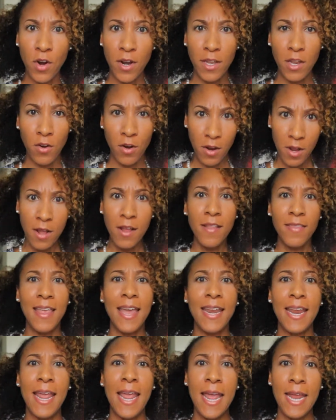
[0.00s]
and
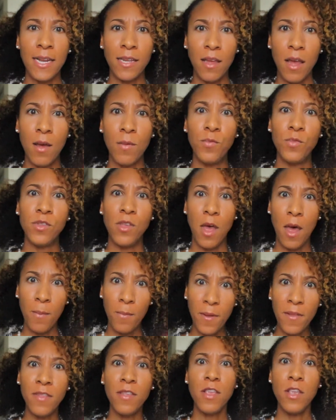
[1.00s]
that head comes
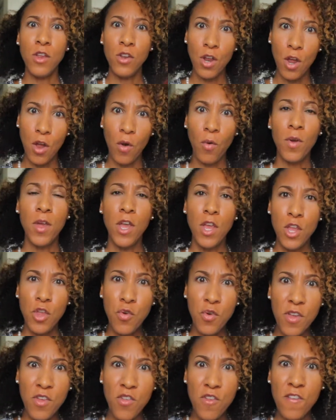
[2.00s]
up, and
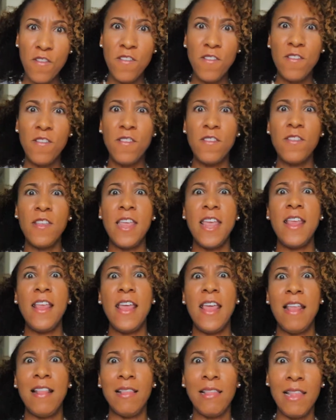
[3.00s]
you can just
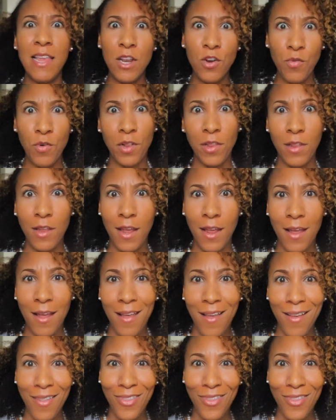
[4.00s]
see literally